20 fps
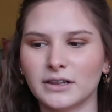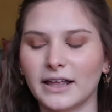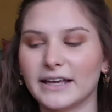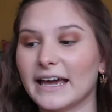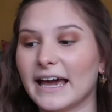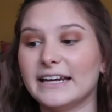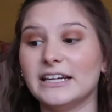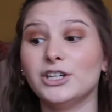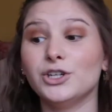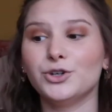
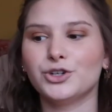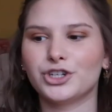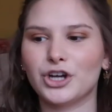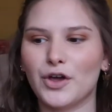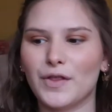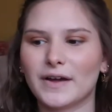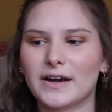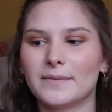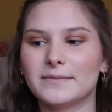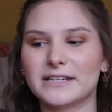Like, any new
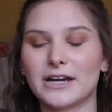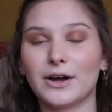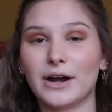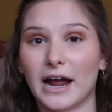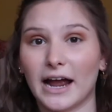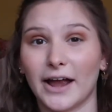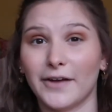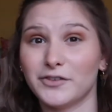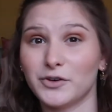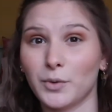show that comes out,
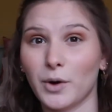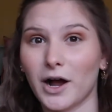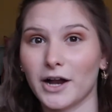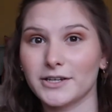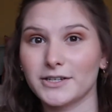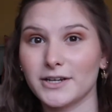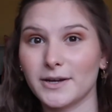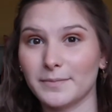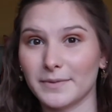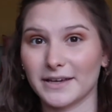I have to
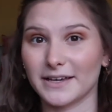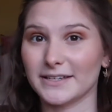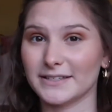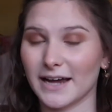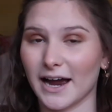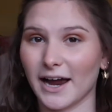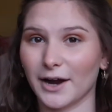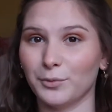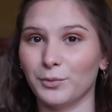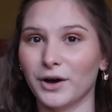watch it because
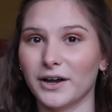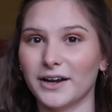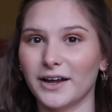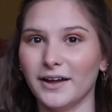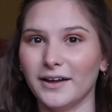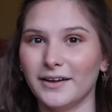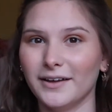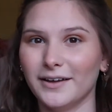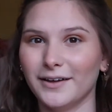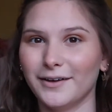I want
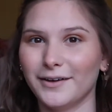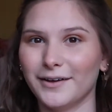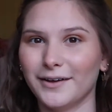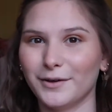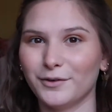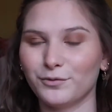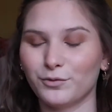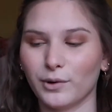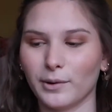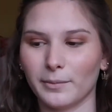to
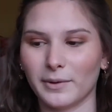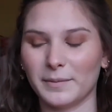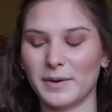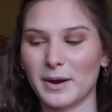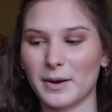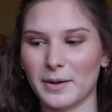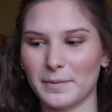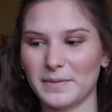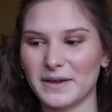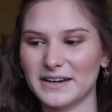form an
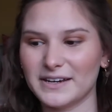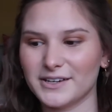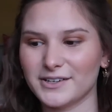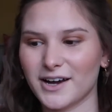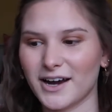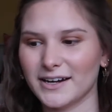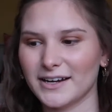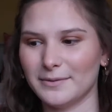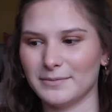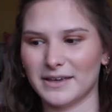opinion
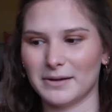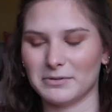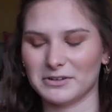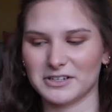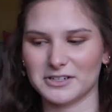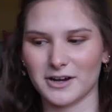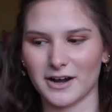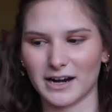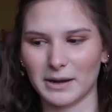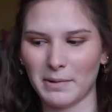on it and be able
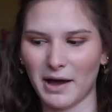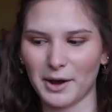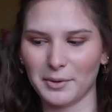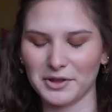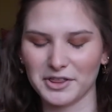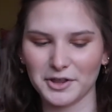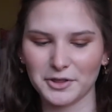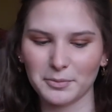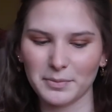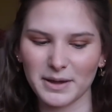to talk about it
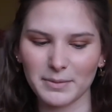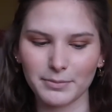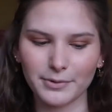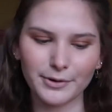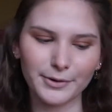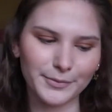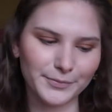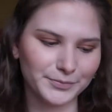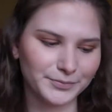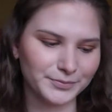with other
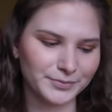people.